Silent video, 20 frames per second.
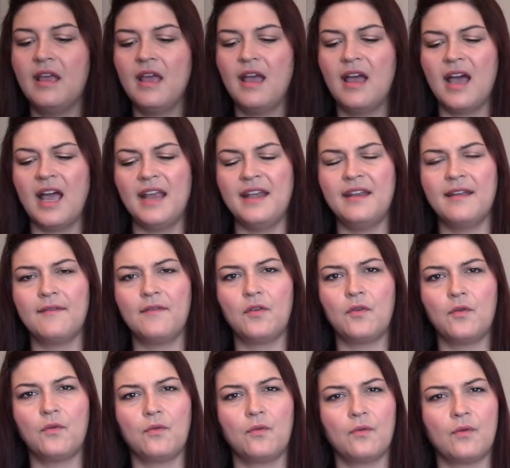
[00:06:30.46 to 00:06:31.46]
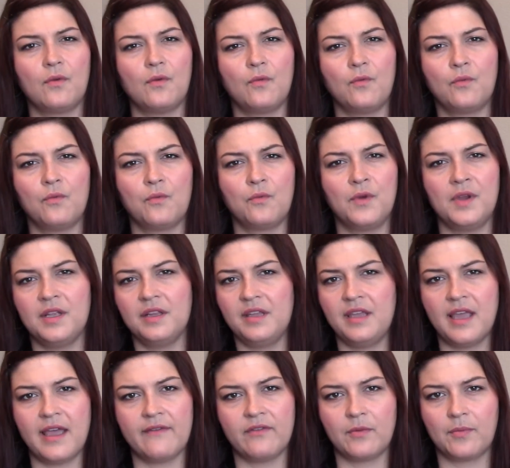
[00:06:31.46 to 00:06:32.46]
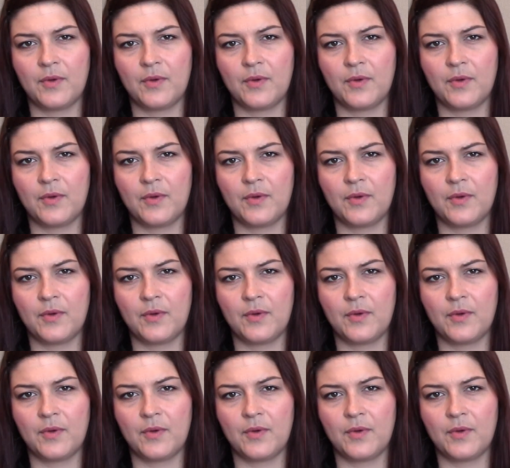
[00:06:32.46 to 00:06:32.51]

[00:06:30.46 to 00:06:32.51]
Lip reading: I never really have a